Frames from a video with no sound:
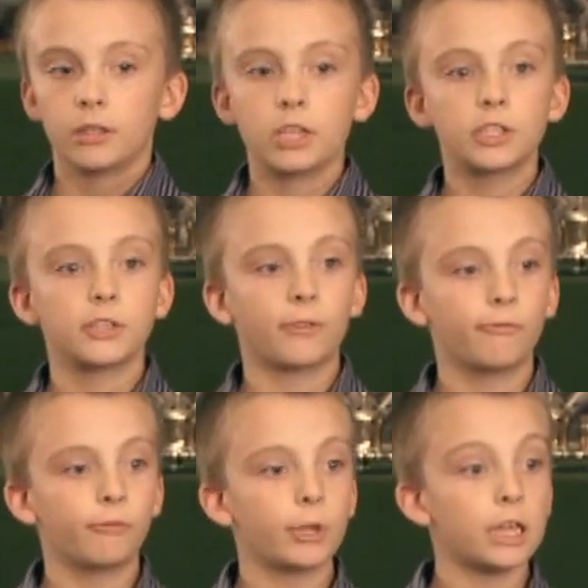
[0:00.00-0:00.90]
This is the
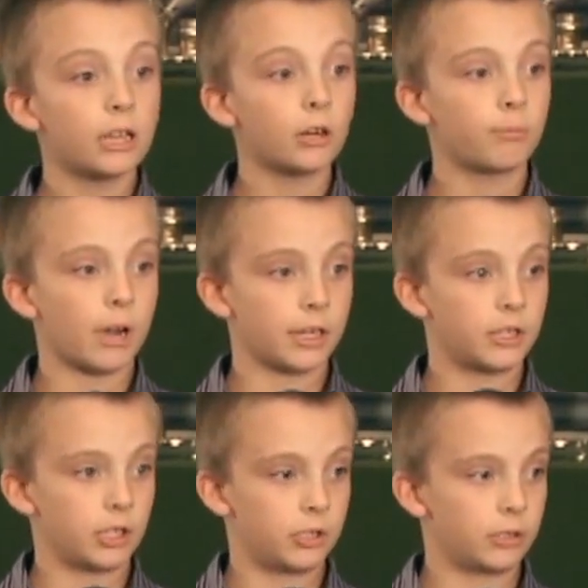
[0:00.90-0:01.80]
free enterprise
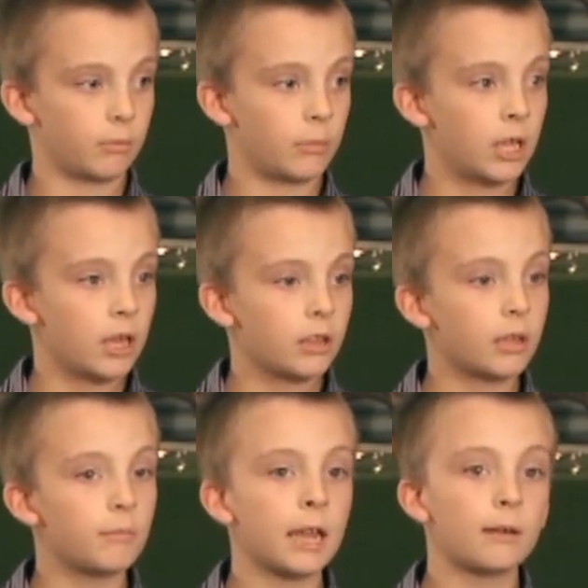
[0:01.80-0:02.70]
system
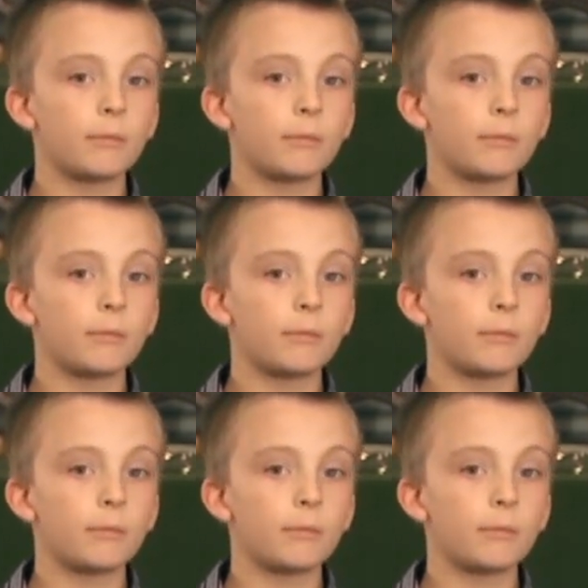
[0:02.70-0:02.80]
that made